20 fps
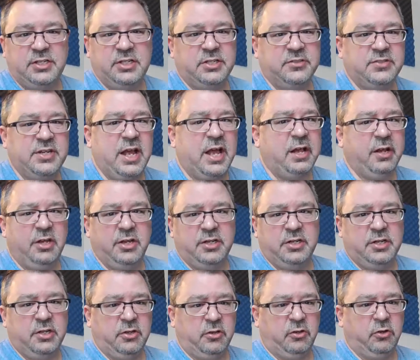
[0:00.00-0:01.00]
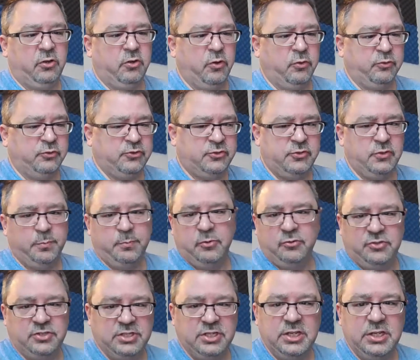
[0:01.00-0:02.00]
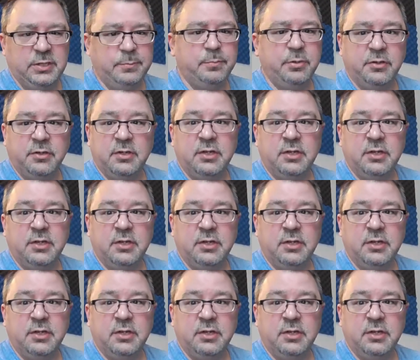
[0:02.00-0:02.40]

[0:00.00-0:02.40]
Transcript: It's not going to go super deep.